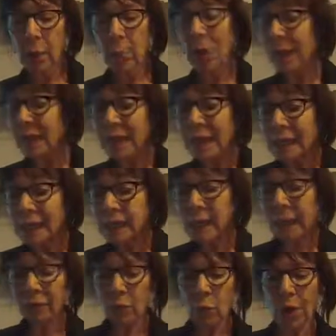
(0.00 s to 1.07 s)
But it doesn't
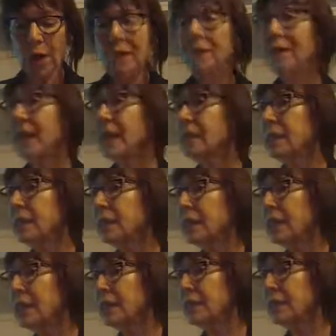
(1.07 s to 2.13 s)
have a right of access to
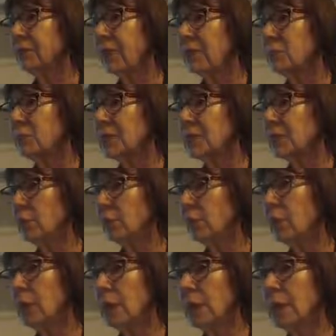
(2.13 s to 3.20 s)
classified
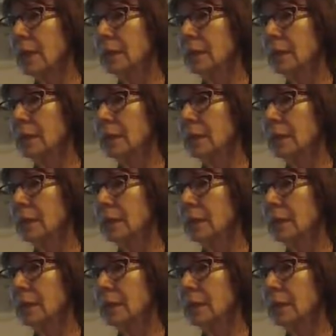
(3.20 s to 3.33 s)
material,